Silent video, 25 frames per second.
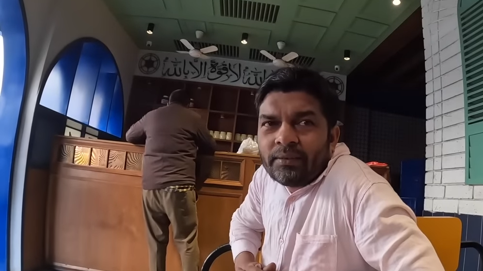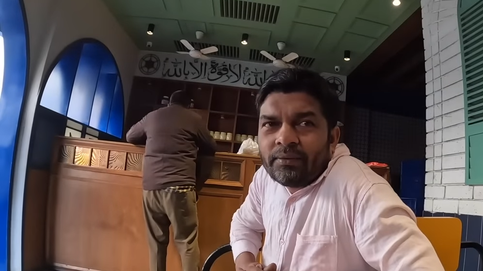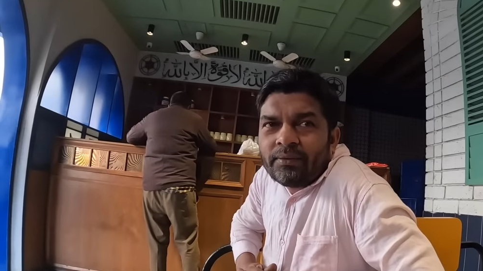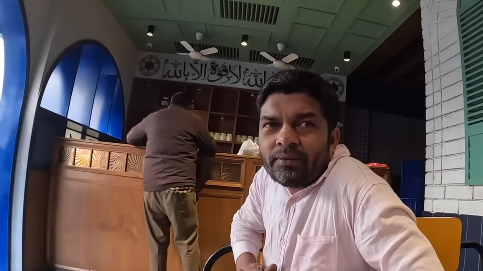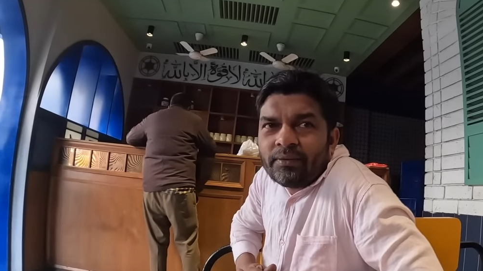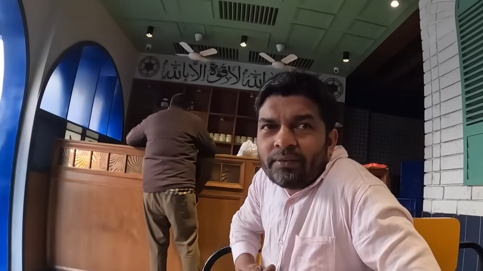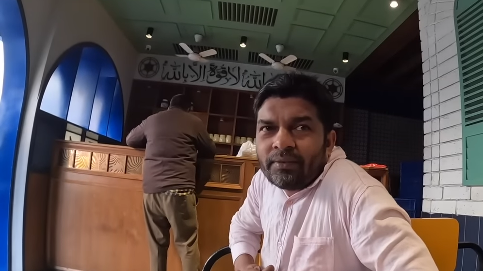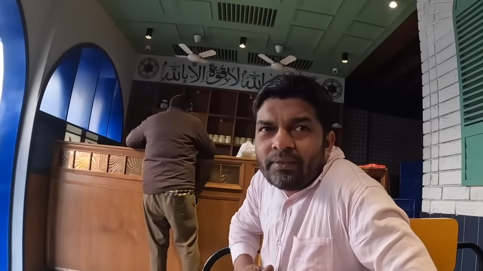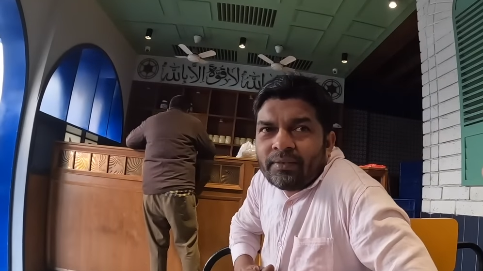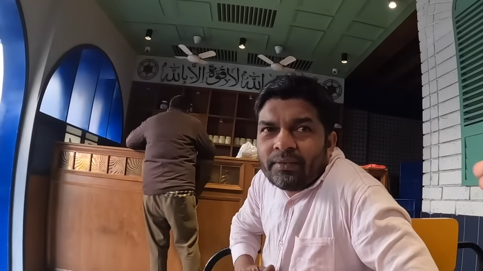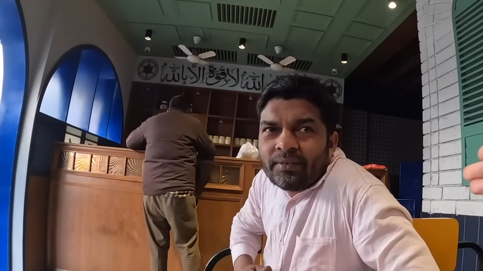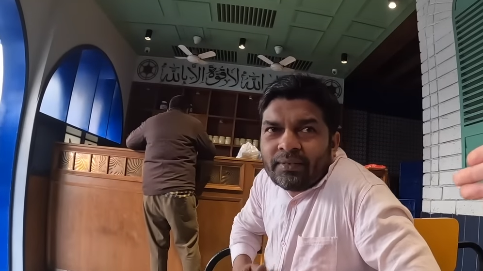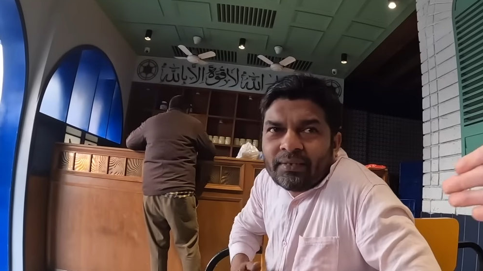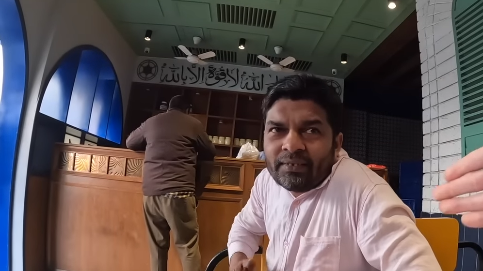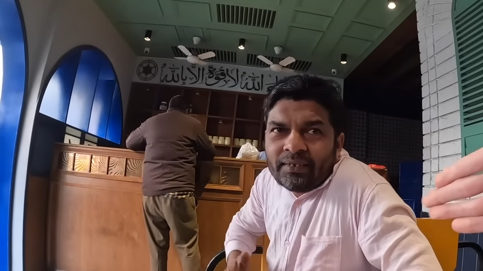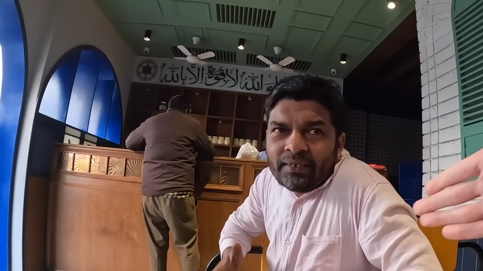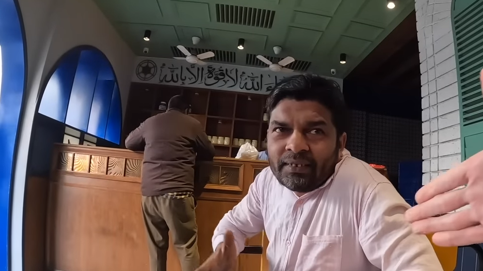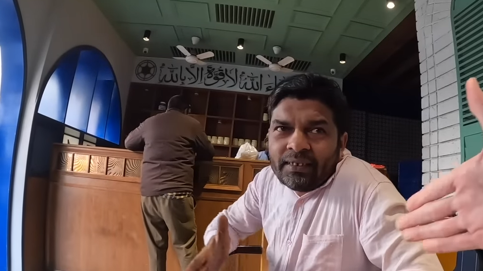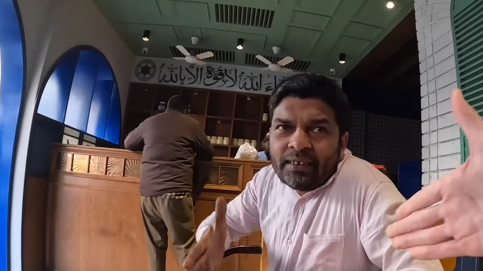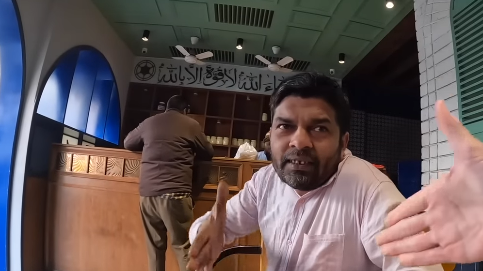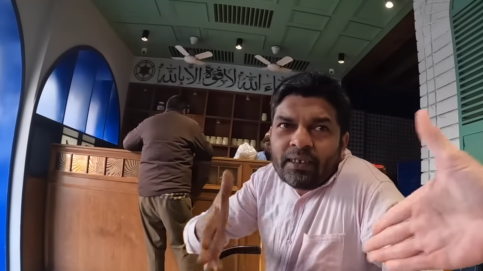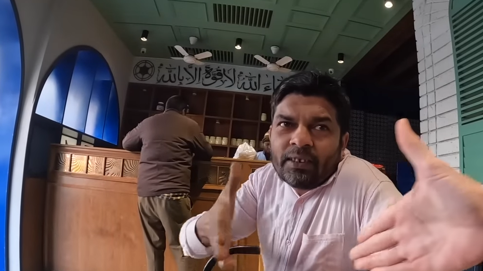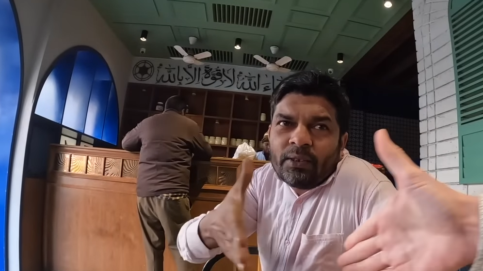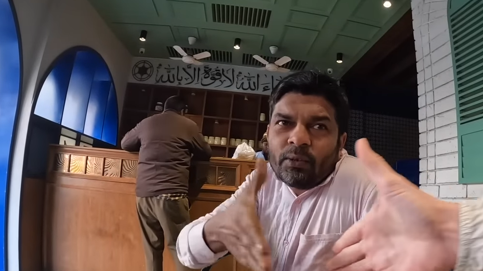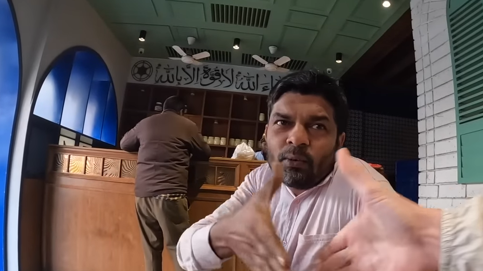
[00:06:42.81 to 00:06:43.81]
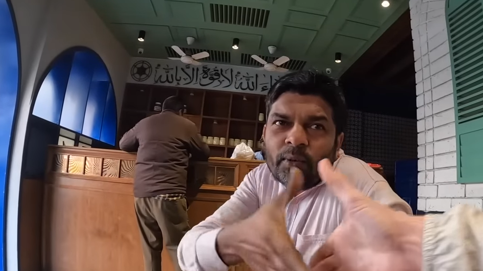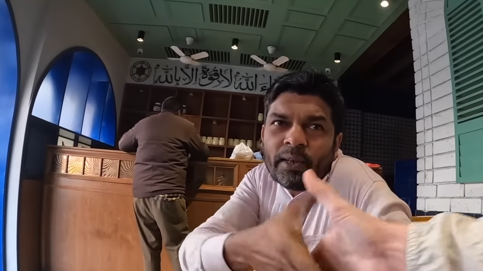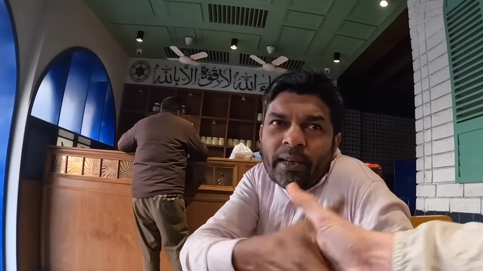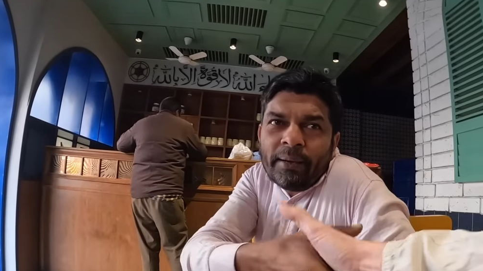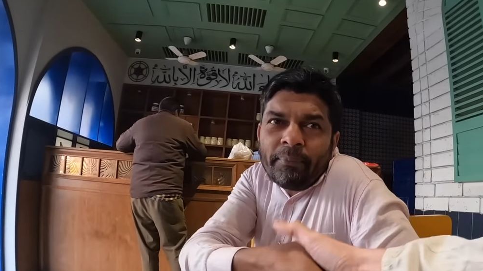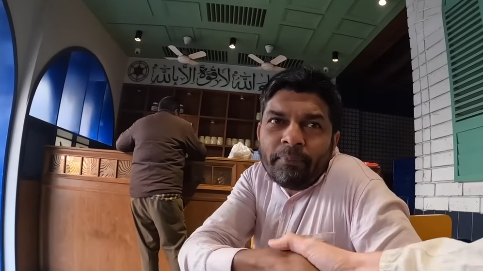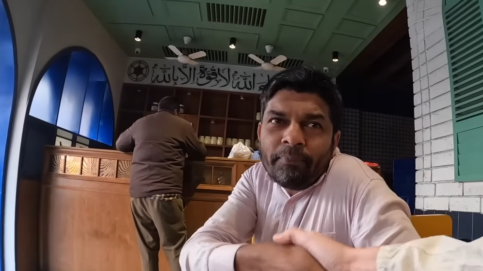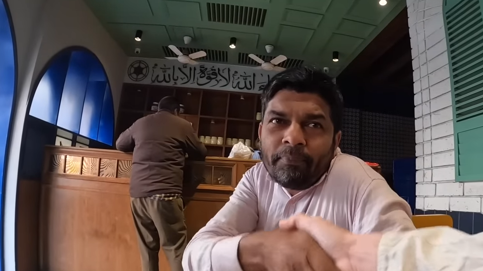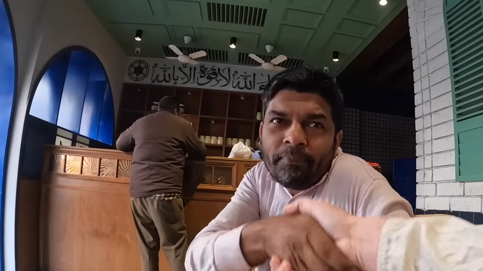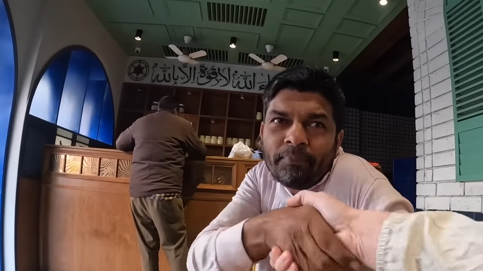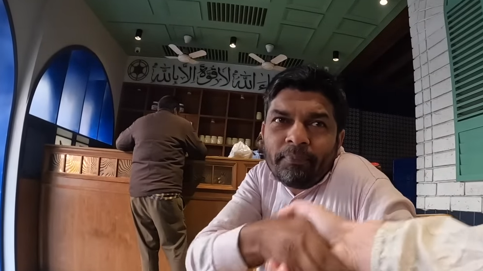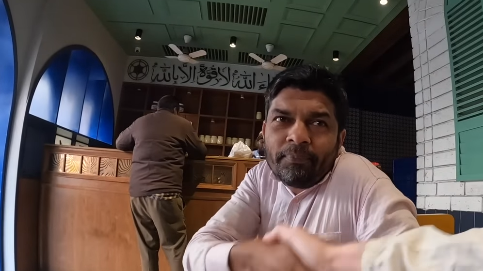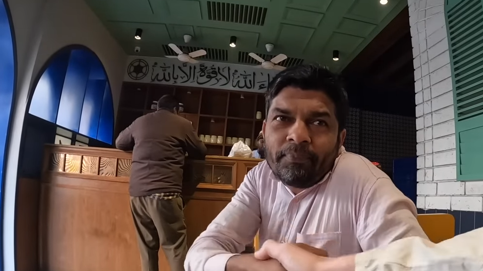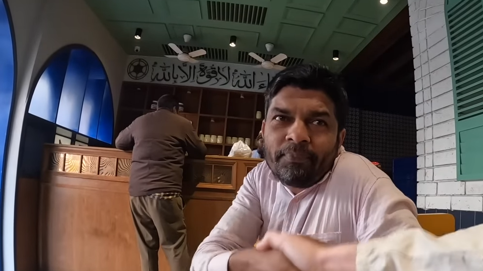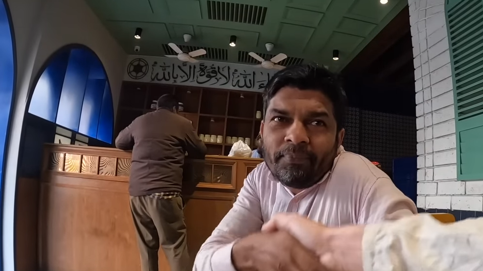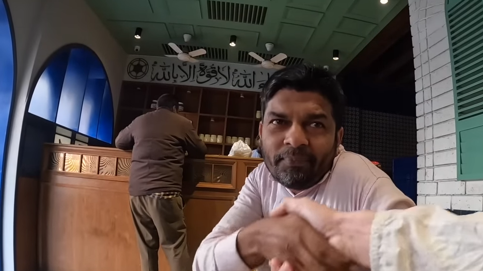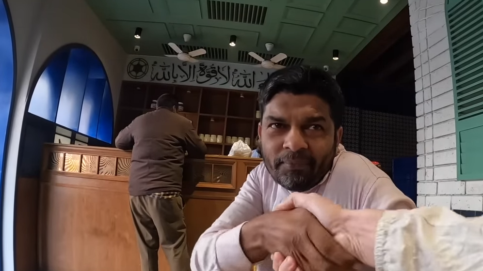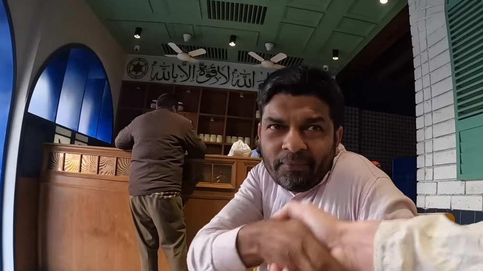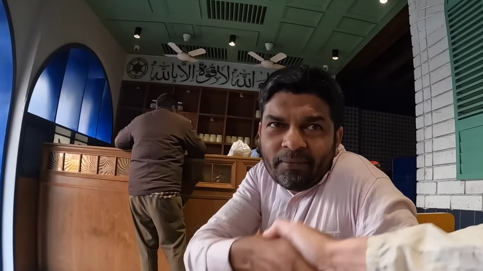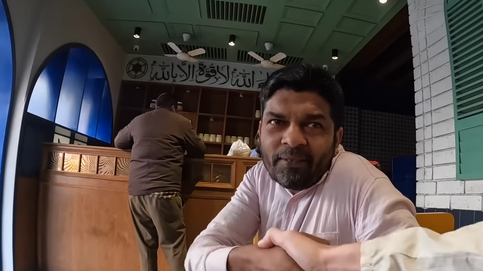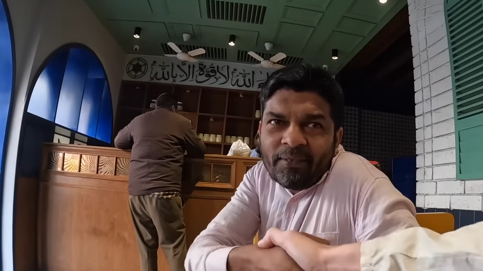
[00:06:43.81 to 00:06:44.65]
Ah, assalamu alaikum.